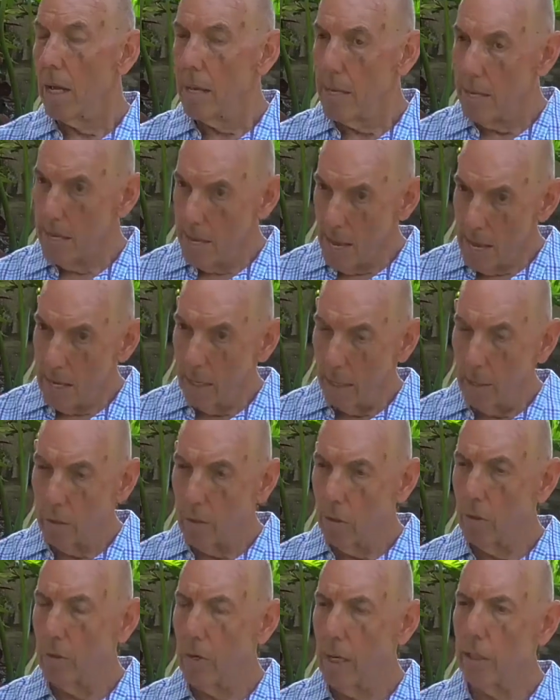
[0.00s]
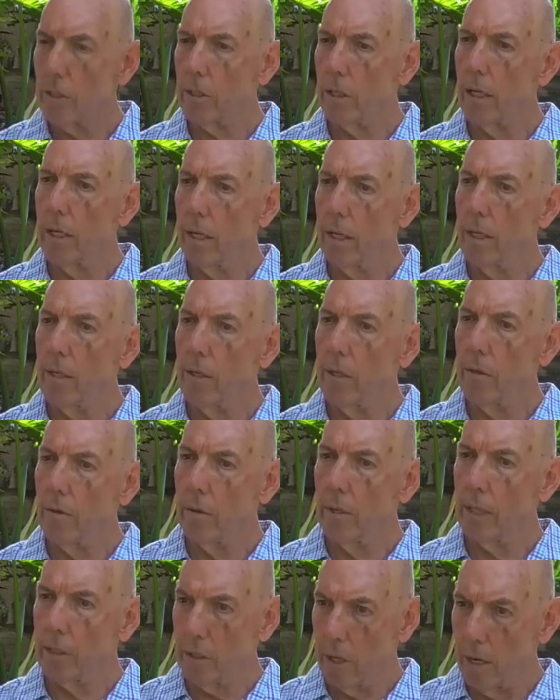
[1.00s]
Yeah, you're actually
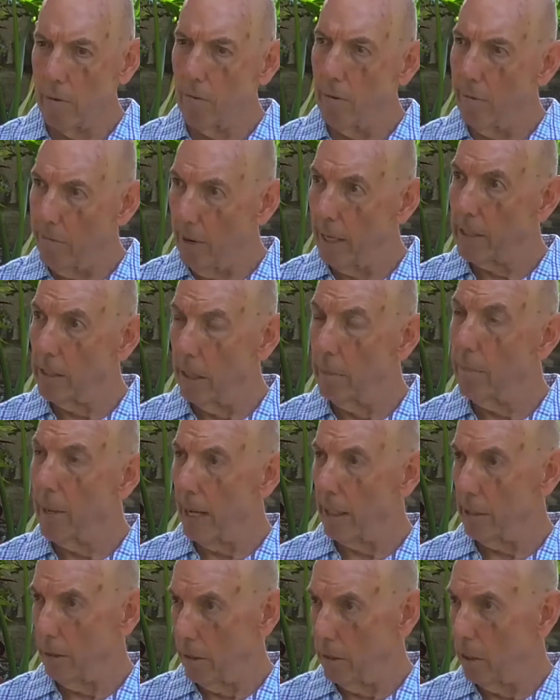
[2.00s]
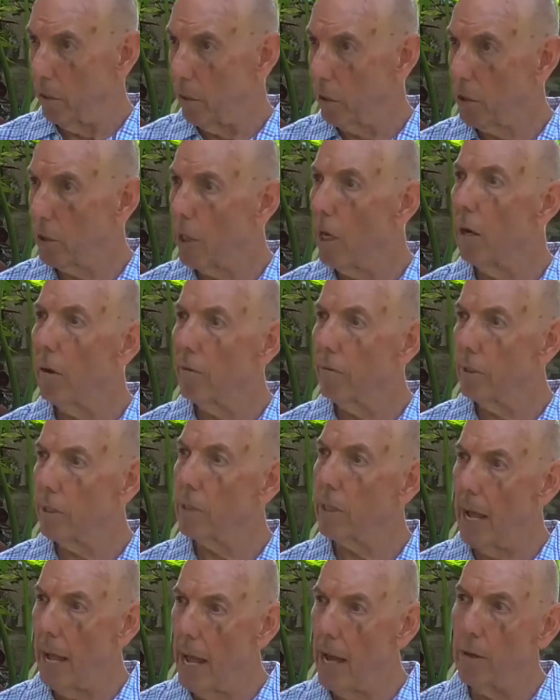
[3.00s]
reflecting back to yourself as
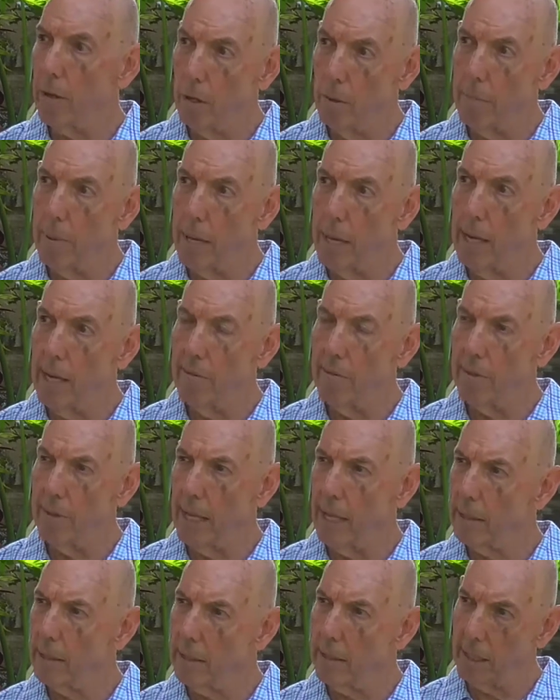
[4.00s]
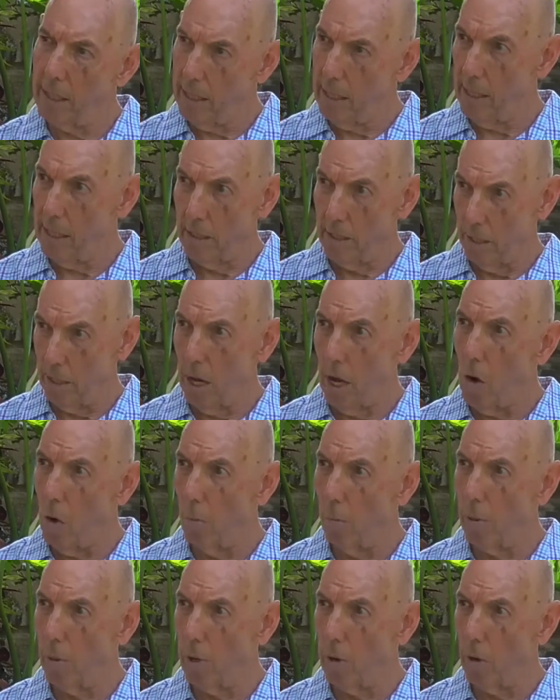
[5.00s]
to how you behave, and that's the key to the whole
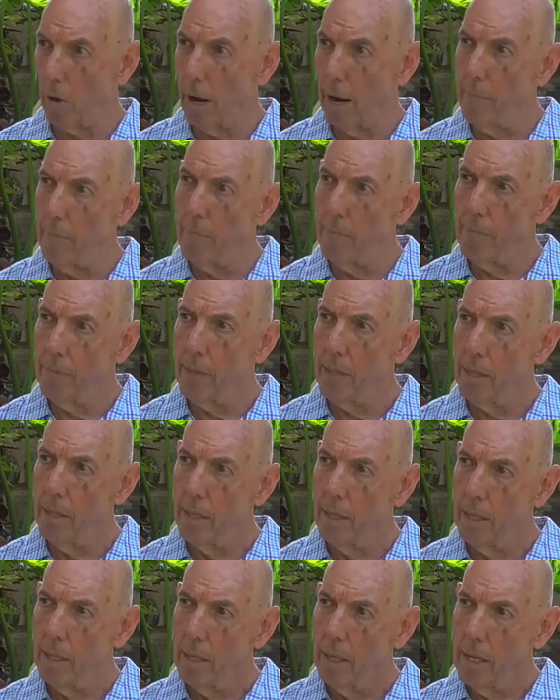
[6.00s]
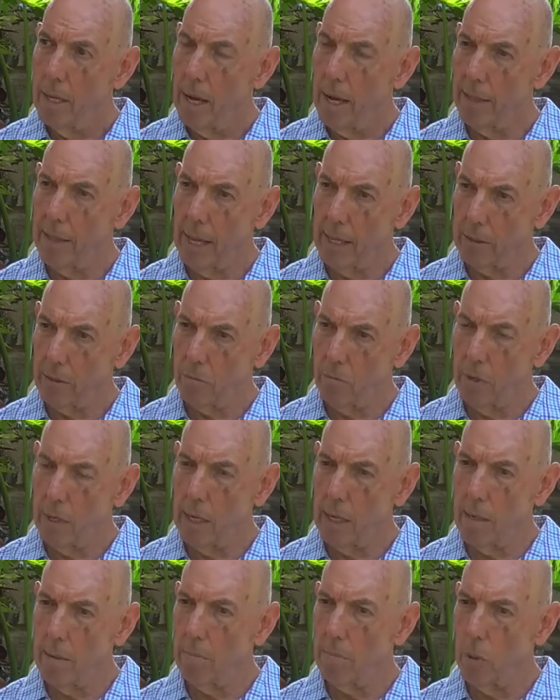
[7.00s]
program. And that's
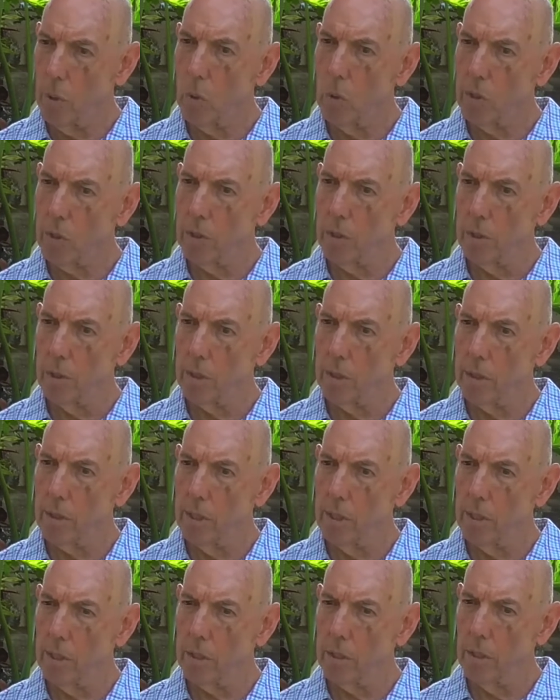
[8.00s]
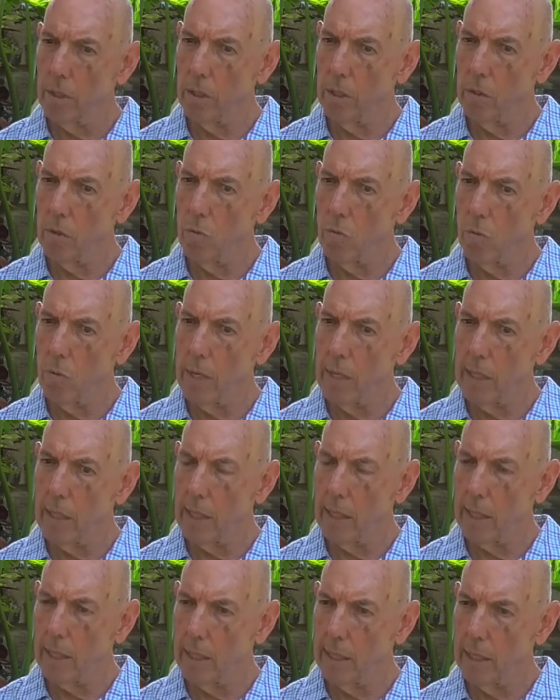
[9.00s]
really important, that you
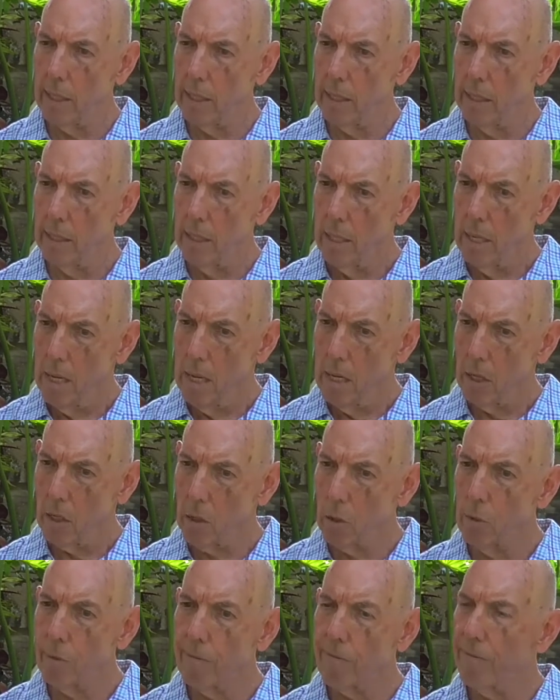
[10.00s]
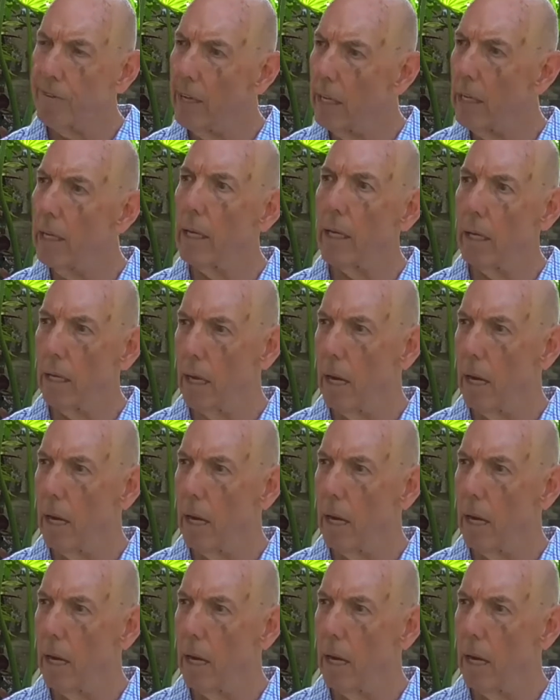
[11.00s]
really get a good feeling